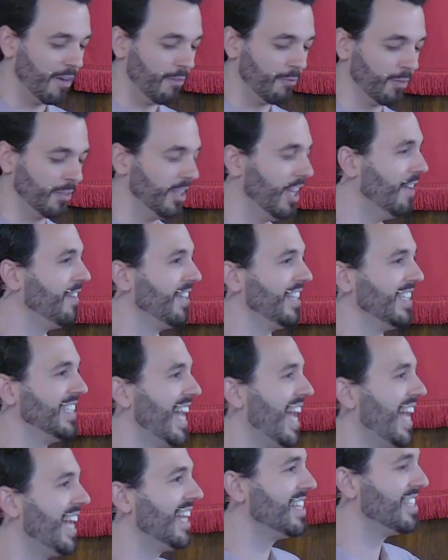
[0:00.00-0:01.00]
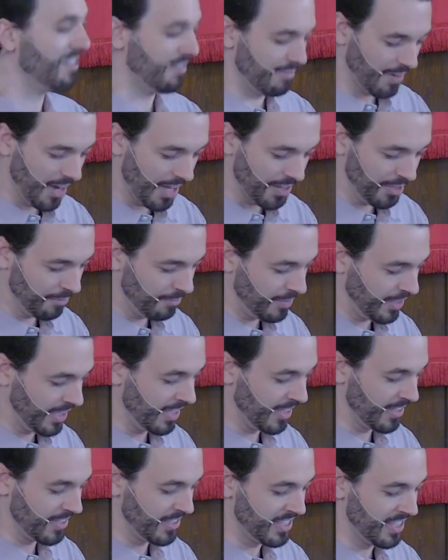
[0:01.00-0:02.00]
for loving dads and father
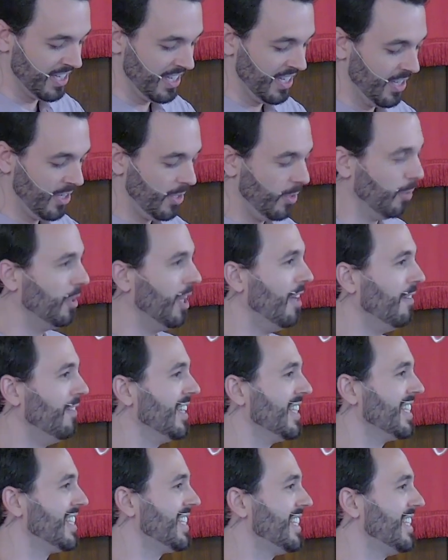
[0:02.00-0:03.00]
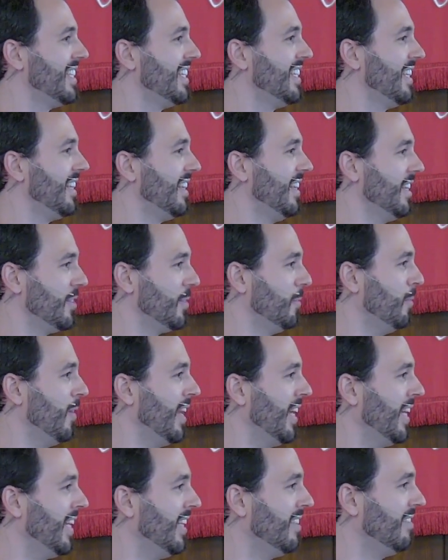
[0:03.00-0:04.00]
figures who love us this
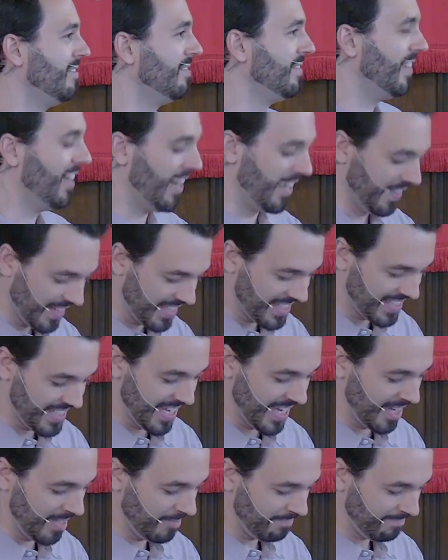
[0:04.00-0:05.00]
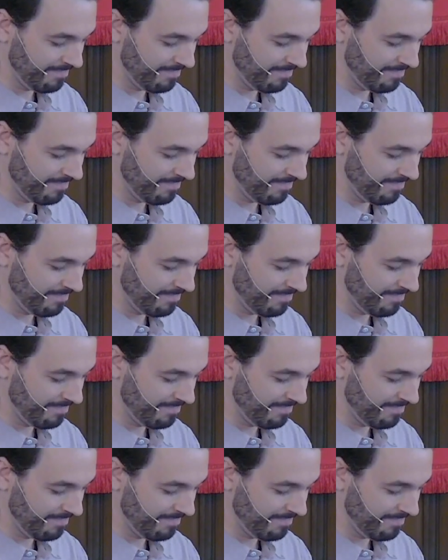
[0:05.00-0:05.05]
way on this day.